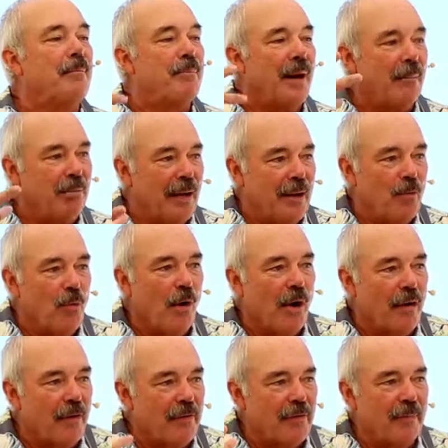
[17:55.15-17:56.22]
bubbling
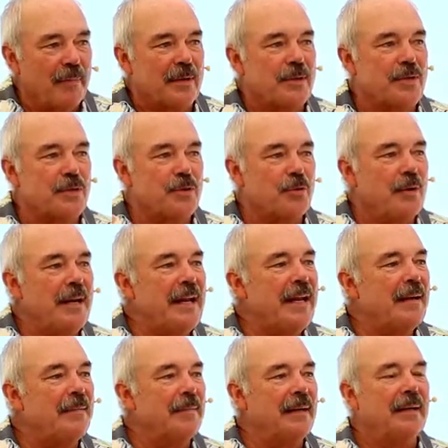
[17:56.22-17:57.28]
water from a
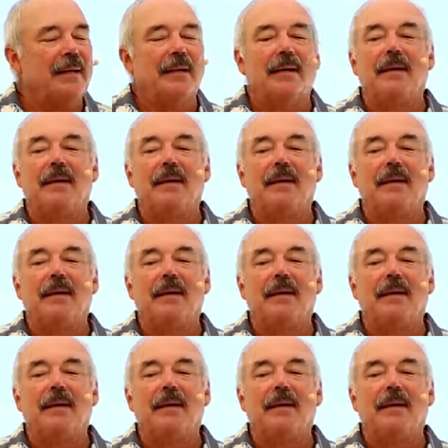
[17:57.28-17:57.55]
stream,